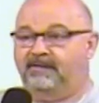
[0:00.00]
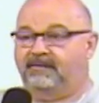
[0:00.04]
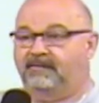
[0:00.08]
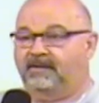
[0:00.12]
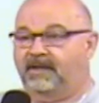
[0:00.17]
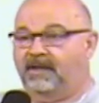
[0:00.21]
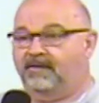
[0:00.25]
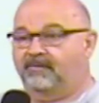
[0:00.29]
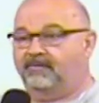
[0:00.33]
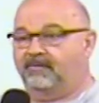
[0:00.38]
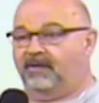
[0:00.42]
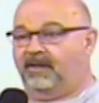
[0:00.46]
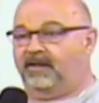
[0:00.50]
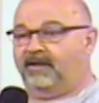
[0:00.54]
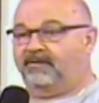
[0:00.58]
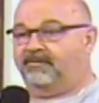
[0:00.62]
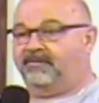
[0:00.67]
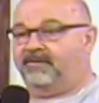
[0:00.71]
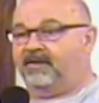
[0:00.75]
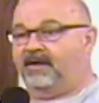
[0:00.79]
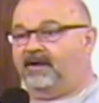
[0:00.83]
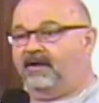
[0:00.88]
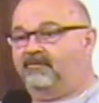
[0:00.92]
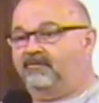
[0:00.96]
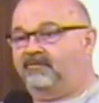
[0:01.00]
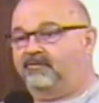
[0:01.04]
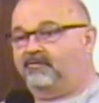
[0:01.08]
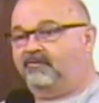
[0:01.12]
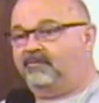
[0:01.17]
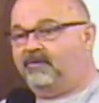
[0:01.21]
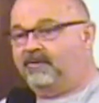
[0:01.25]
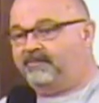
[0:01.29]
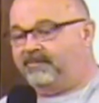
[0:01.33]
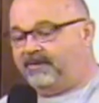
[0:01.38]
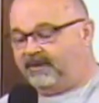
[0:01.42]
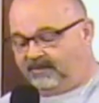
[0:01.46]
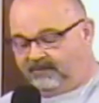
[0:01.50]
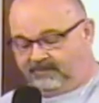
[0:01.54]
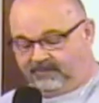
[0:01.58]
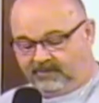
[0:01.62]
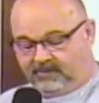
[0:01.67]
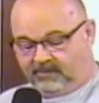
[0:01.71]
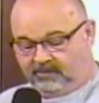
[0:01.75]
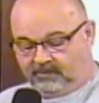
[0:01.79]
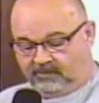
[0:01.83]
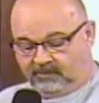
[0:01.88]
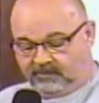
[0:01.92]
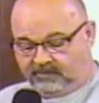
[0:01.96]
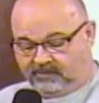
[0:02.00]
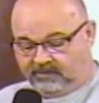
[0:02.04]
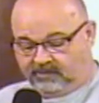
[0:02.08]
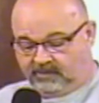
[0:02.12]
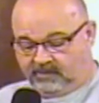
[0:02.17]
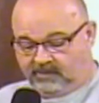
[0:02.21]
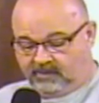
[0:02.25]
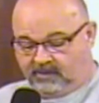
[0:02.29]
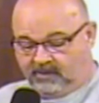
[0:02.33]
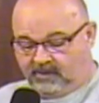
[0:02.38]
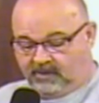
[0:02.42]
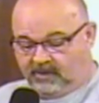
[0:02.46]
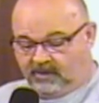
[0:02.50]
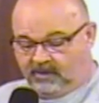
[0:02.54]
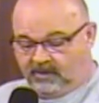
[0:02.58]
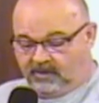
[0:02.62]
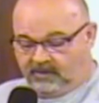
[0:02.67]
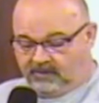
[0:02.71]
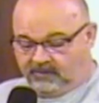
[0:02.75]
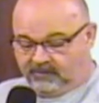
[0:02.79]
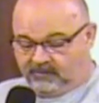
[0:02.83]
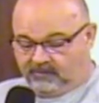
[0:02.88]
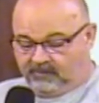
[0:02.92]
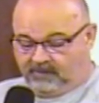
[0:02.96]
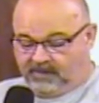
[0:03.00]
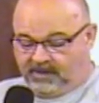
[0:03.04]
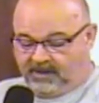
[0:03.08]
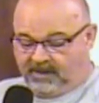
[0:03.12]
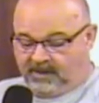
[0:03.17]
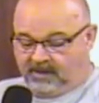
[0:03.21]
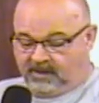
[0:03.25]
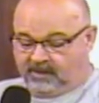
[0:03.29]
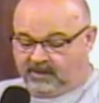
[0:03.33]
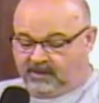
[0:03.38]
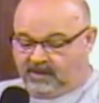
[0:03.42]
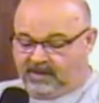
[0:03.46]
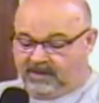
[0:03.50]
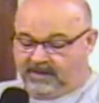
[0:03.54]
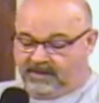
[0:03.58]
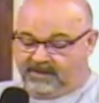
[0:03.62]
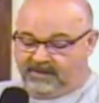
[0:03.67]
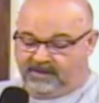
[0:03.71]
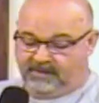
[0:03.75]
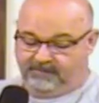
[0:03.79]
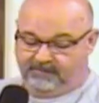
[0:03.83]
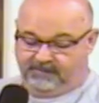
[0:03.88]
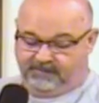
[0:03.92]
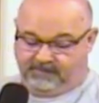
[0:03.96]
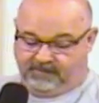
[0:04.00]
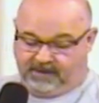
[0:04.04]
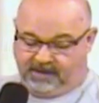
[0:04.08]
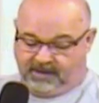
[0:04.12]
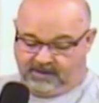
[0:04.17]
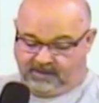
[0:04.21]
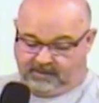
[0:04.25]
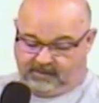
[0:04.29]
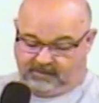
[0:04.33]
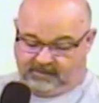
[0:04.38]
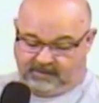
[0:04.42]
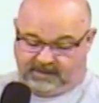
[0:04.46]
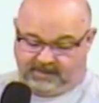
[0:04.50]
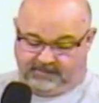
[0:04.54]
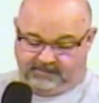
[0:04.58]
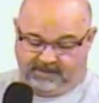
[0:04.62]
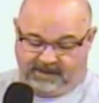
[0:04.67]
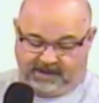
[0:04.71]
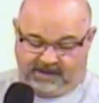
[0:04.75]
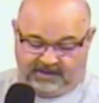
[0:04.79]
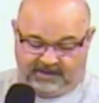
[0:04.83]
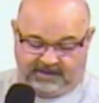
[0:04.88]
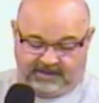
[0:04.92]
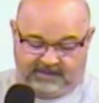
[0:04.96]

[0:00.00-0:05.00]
And I was, like I said, I was a whipping post. And so my uncle, I come, my uncle come out.